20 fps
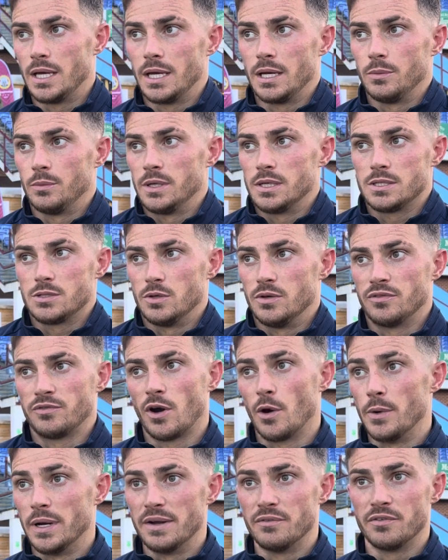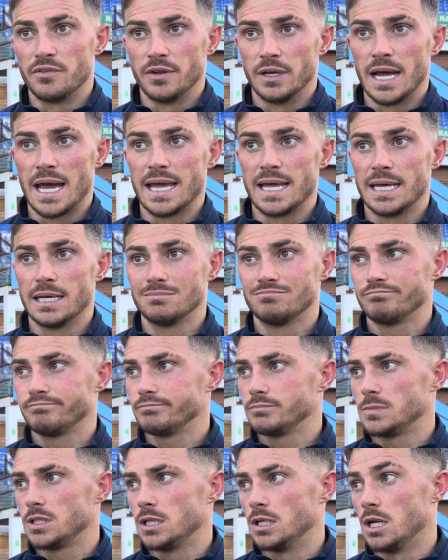We're sort of throwing everything at it.
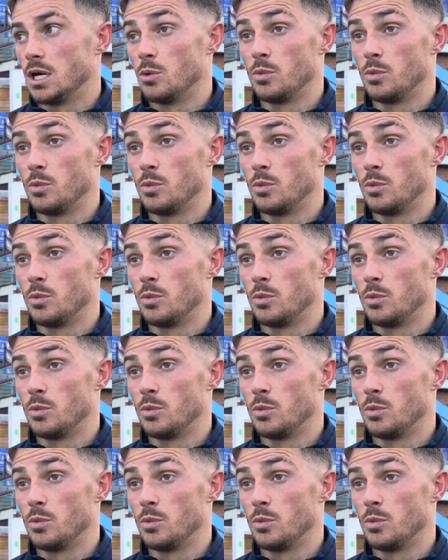You know,